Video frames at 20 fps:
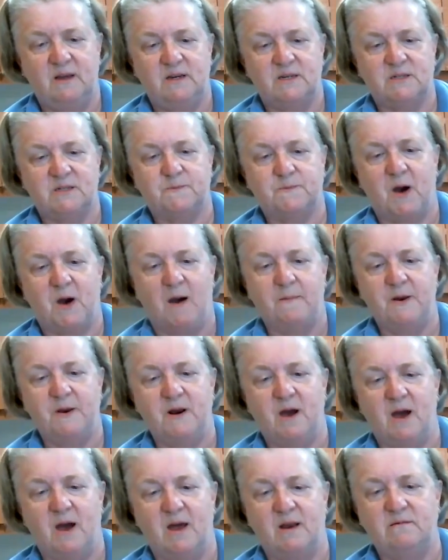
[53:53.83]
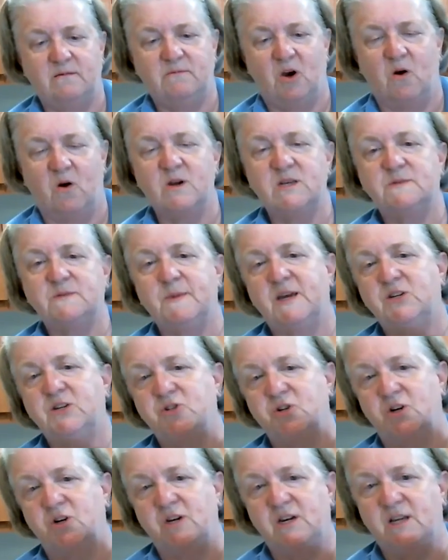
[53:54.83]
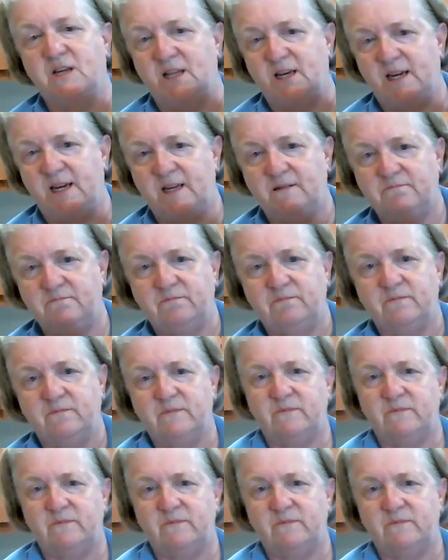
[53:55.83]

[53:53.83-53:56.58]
Just pop it on. Always make sure you clean